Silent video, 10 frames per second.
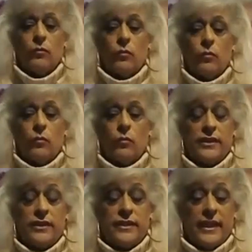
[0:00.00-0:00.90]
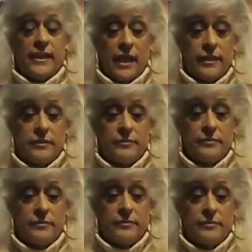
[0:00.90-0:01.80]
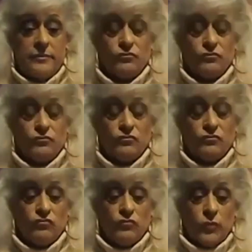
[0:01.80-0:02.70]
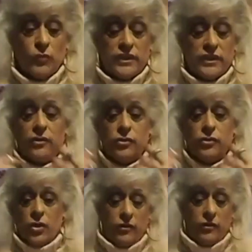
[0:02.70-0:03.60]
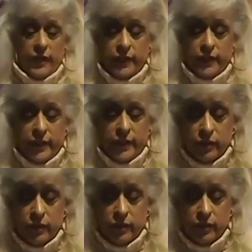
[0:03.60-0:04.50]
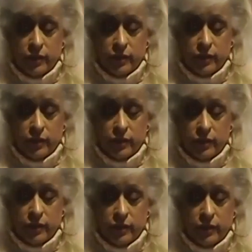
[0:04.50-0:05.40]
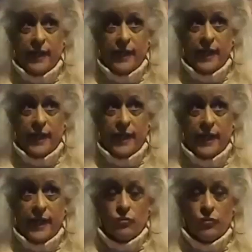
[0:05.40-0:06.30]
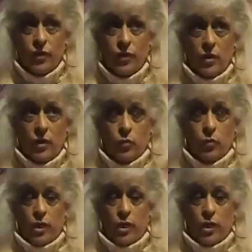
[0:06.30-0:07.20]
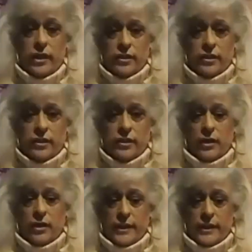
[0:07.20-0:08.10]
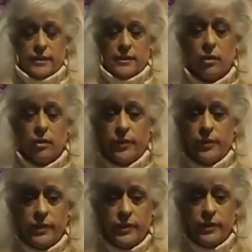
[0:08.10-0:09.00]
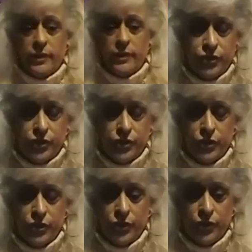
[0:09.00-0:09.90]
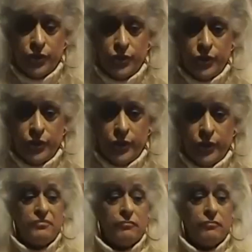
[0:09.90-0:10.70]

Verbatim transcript: Once they sell it, once they buy it, you sold it, yeah, great, you get a great check. But now the real work starts. You're going into the studio as a producer,